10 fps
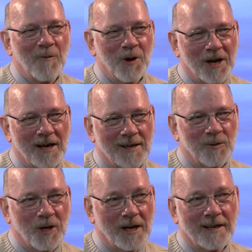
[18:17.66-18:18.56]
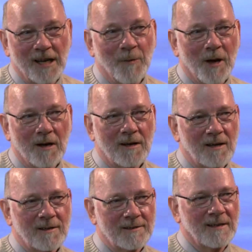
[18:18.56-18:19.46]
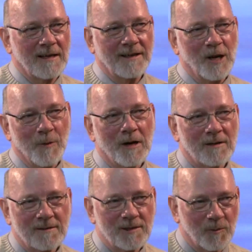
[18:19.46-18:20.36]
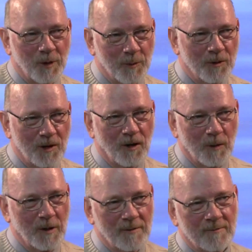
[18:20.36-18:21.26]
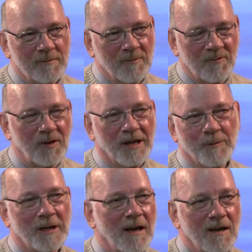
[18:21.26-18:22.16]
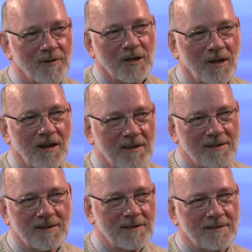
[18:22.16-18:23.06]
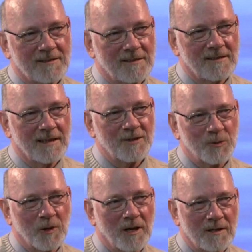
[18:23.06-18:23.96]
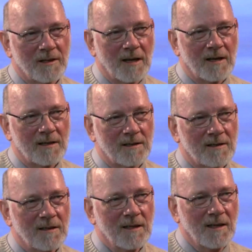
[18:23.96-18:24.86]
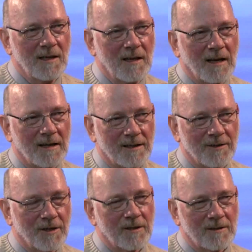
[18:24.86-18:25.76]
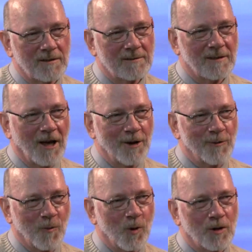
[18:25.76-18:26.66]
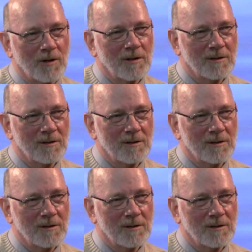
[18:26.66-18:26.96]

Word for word: when I when I came out, I, I came out. Some people talk about flaming out of the closet, and that's what I did. I had I had done a lot of work